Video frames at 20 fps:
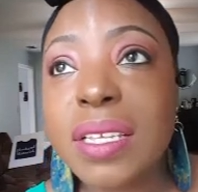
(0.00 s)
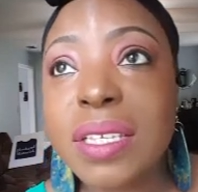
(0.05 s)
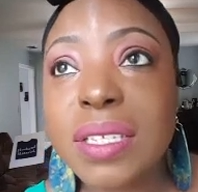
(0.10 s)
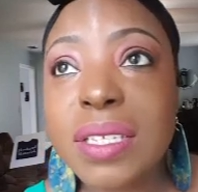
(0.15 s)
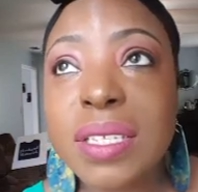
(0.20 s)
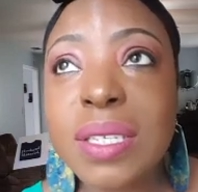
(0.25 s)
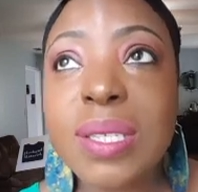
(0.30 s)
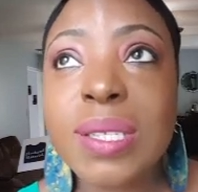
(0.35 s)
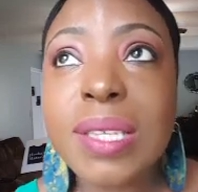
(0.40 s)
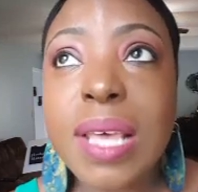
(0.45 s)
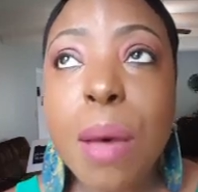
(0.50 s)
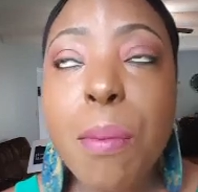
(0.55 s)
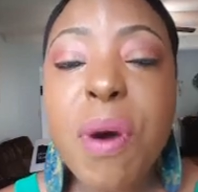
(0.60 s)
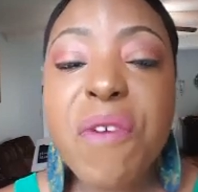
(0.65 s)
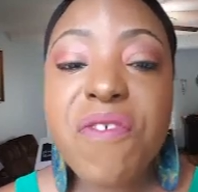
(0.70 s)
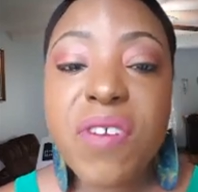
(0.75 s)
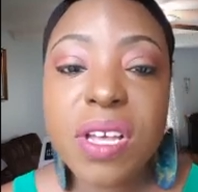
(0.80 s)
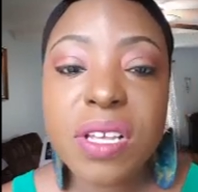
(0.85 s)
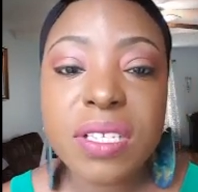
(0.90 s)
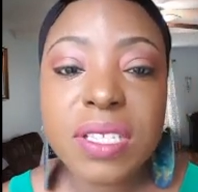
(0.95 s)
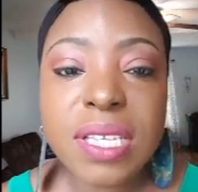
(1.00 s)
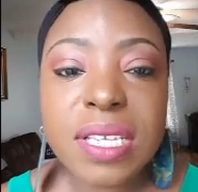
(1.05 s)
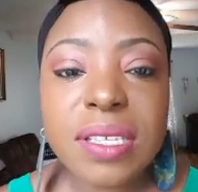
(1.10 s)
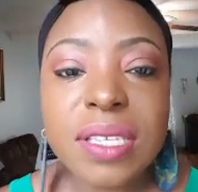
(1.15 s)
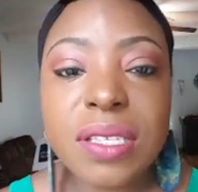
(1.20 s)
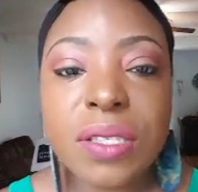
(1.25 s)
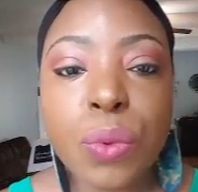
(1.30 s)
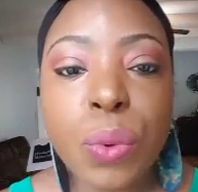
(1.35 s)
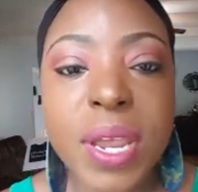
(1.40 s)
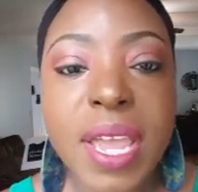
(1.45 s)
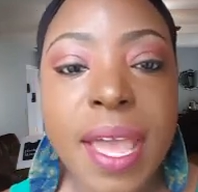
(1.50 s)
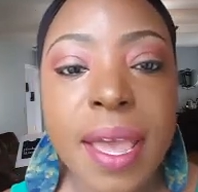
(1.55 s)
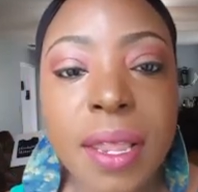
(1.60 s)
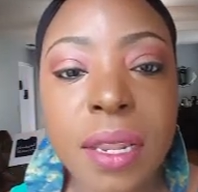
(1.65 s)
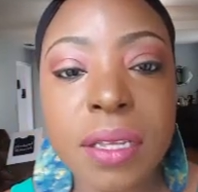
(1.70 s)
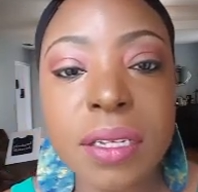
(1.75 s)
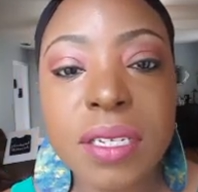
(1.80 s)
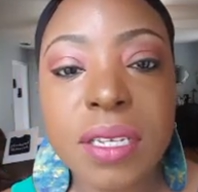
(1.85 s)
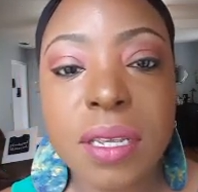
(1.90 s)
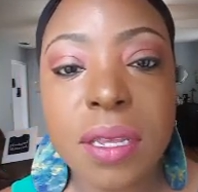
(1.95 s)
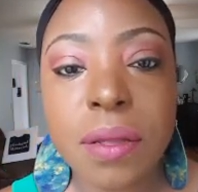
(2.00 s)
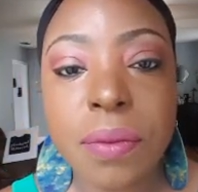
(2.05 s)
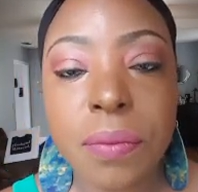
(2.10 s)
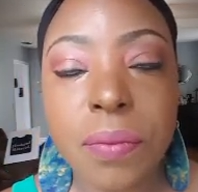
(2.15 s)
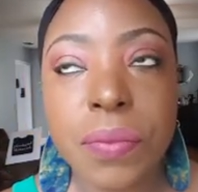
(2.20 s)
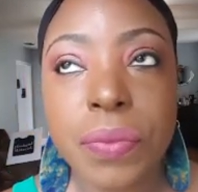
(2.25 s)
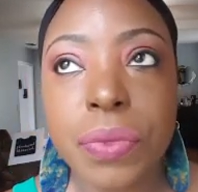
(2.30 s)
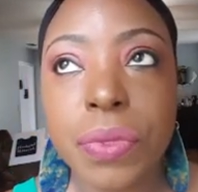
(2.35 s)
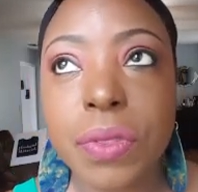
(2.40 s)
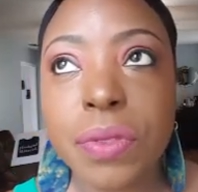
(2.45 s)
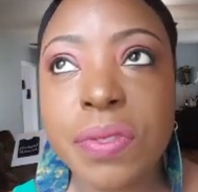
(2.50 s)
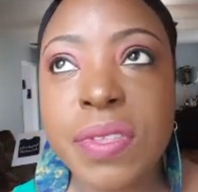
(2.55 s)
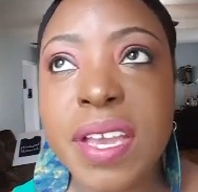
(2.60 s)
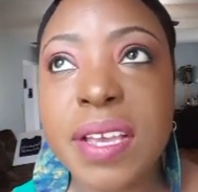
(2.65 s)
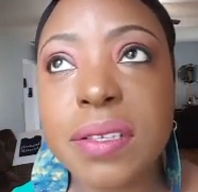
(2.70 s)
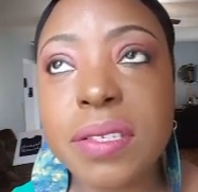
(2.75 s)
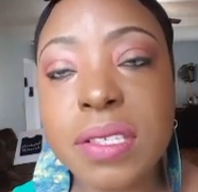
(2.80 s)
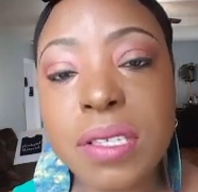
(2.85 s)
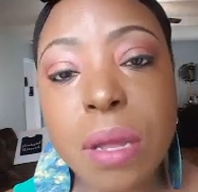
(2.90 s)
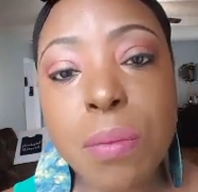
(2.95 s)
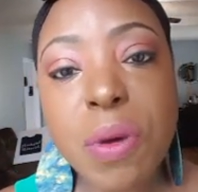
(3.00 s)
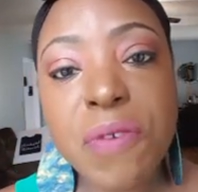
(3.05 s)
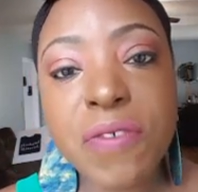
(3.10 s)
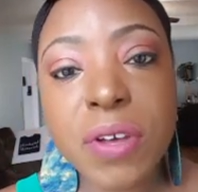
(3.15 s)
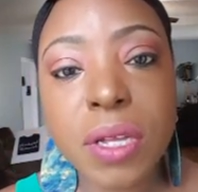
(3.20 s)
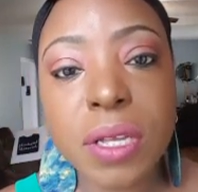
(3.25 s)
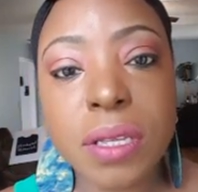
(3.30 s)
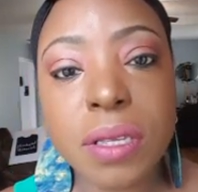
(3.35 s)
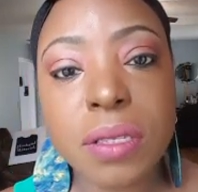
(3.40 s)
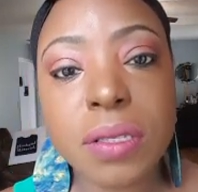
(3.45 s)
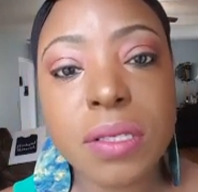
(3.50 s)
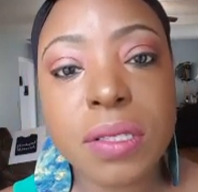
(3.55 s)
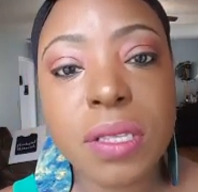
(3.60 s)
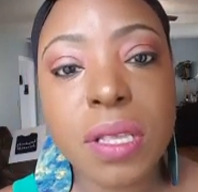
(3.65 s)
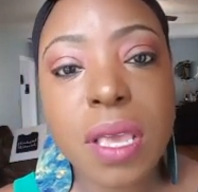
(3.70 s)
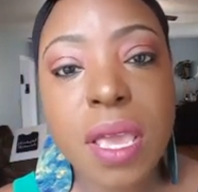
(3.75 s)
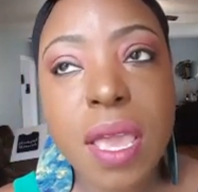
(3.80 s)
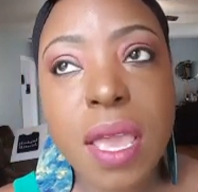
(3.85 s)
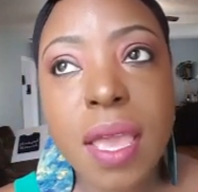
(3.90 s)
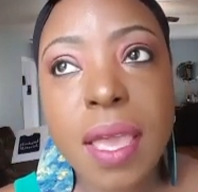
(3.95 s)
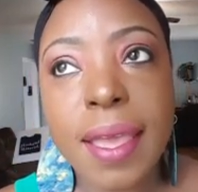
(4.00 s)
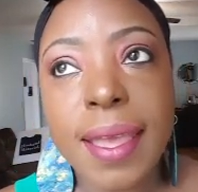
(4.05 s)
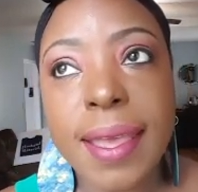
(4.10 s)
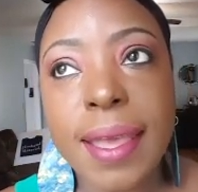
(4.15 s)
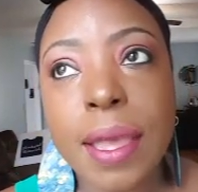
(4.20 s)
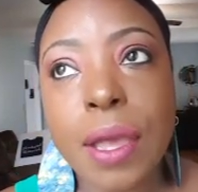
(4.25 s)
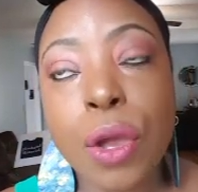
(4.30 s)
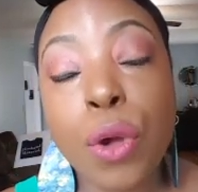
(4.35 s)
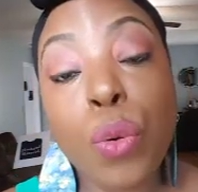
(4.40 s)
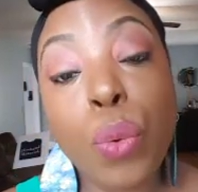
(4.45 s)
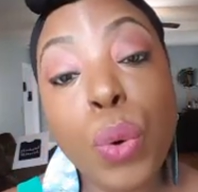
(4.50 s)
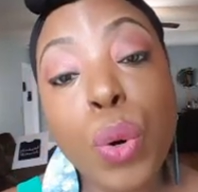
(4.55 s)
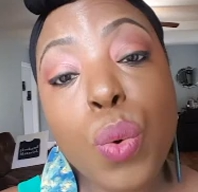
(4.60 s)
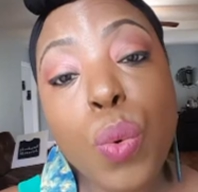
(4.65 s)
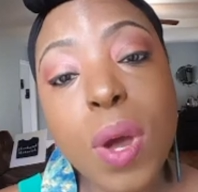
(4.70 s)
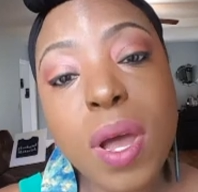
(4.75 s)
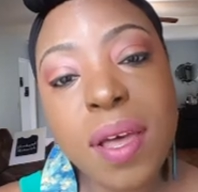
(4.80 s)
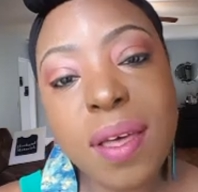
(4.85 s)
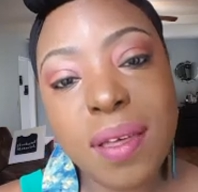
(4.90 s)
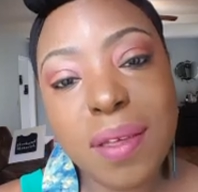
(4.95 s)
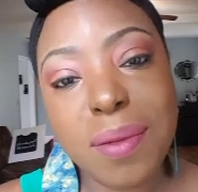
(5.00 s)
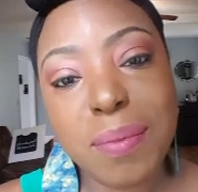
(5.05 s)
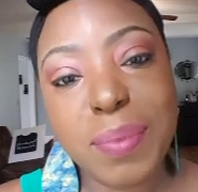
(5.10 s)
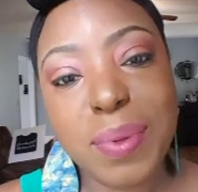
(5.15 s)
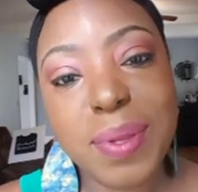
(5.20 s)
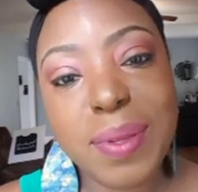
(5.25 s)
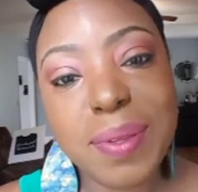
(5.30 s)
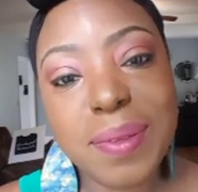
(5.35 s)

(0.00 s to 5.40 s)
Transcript: Some of us, this is the reality, that some of us grew up